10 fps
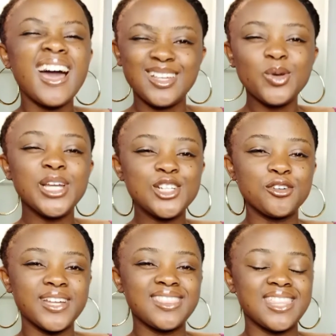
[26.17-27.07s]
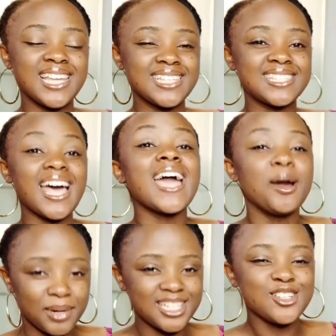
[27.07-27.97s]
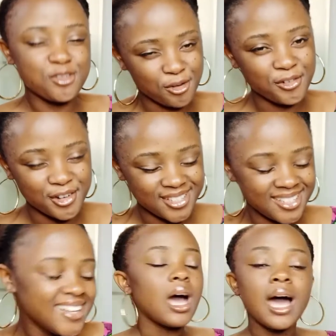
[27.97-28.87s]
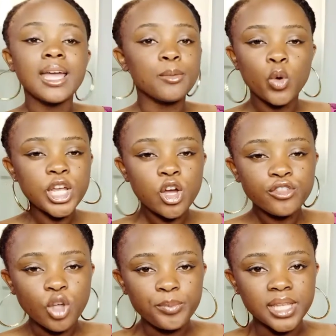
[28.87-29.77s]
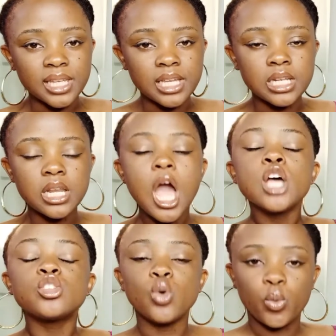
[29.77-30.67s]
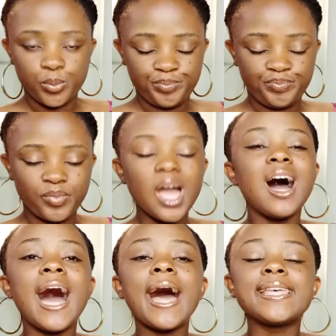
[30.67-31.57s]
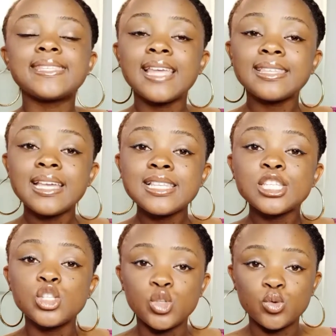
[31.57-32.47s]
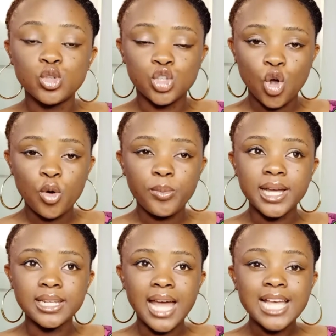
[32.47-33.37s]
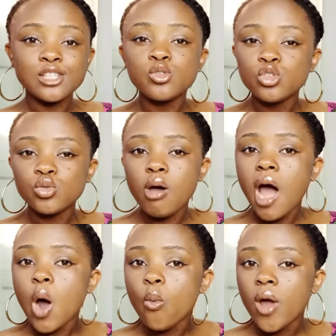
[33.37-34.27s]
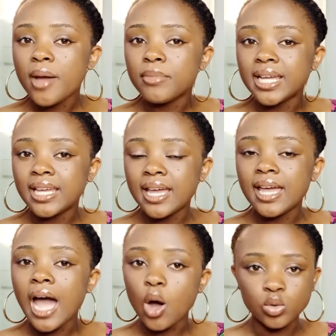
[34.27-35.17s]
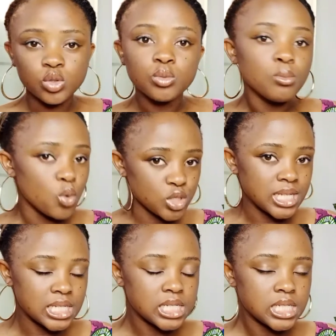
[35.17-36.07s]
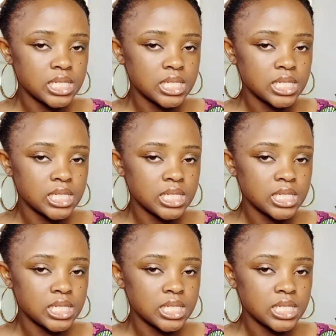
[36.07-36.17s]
do introvert things. I am an introvert. I am going off topic again. So, I started this new job, and as usual, I wear my hair out mostly.